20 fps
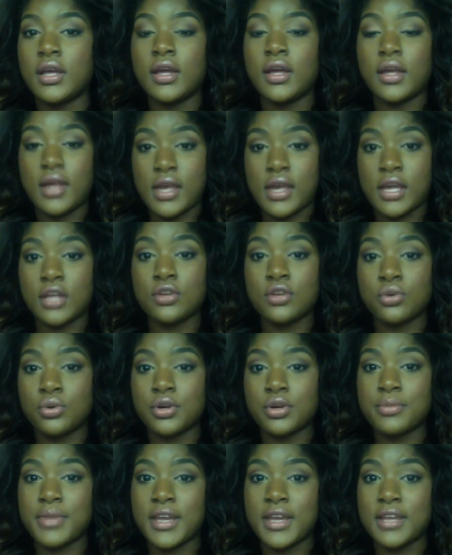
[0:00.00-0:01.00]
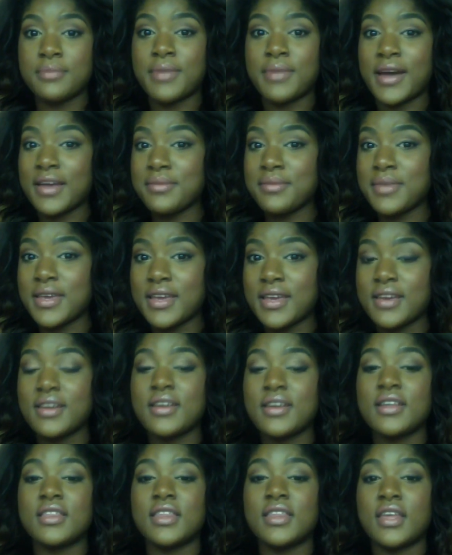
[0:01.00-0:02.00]
and or made by me,
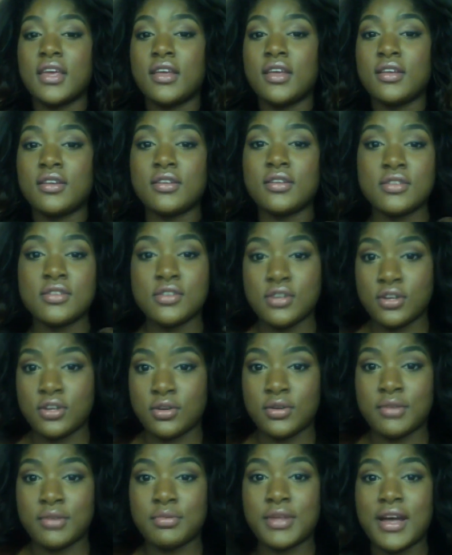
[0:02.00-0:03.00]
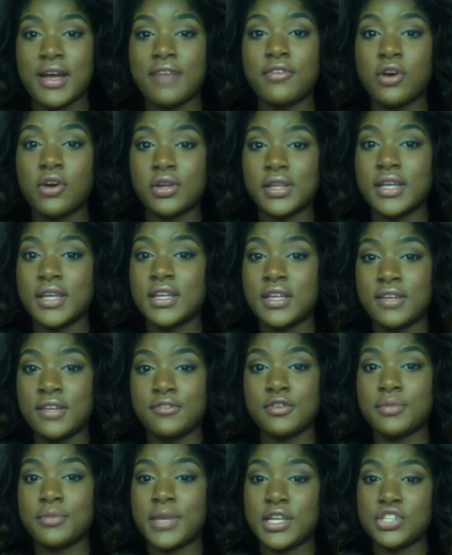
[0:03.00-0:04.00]
then I will have all that
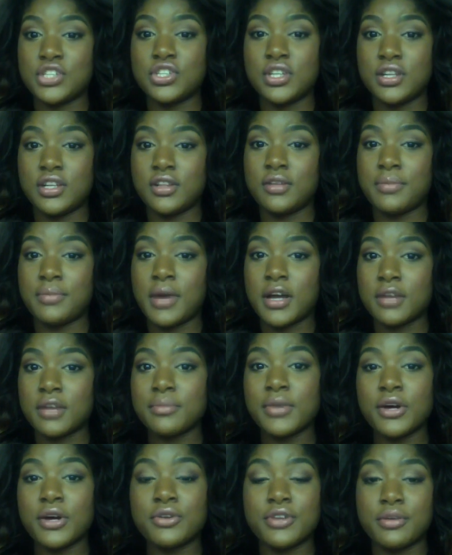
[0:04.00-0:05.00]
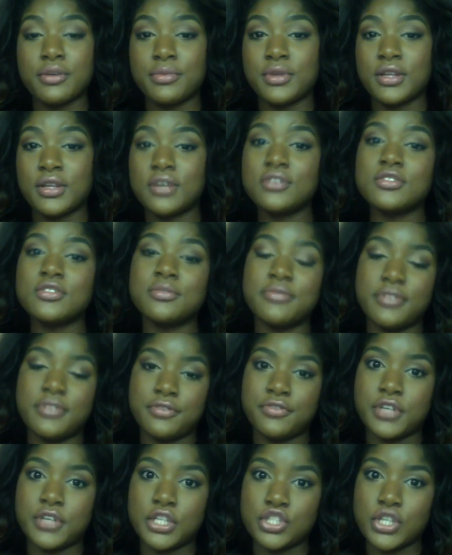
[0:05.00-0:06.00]
information in the bottom bar down below. So feel
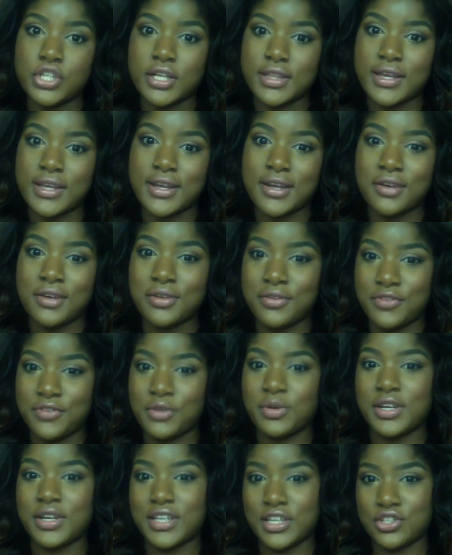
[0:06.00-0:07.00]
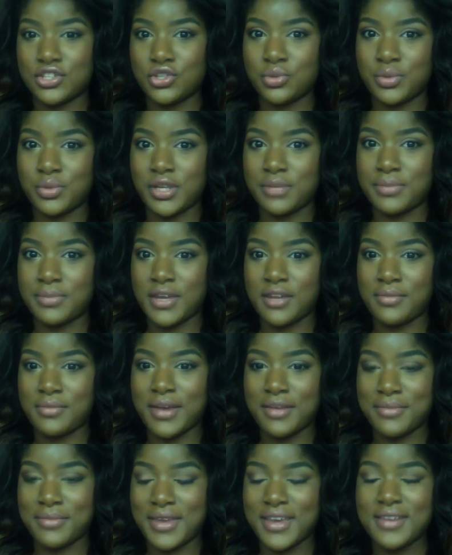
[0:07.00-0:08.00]
free to check that out if you want to get your wig made
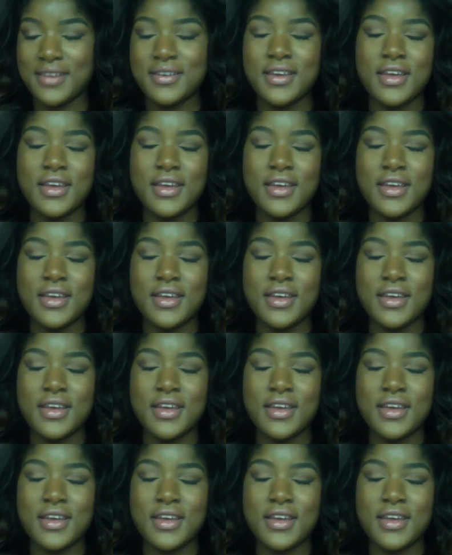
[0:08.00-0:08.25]
by me.